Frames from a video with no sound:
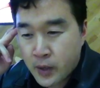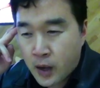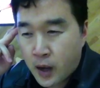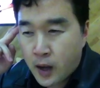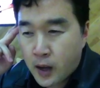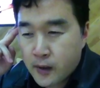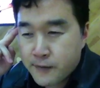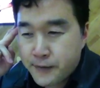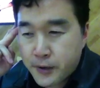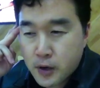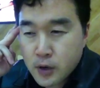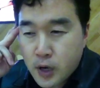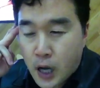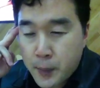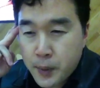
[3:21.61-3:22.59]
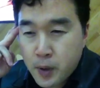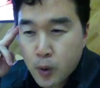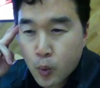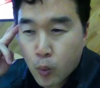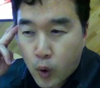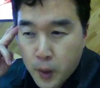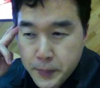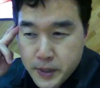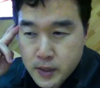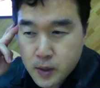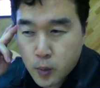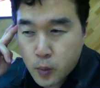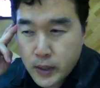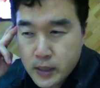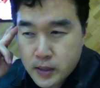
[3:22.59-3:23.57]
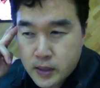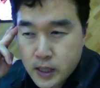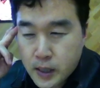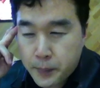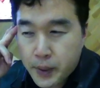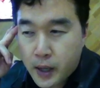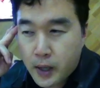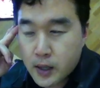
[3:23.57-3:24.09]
Ferragamo Uomini wingtip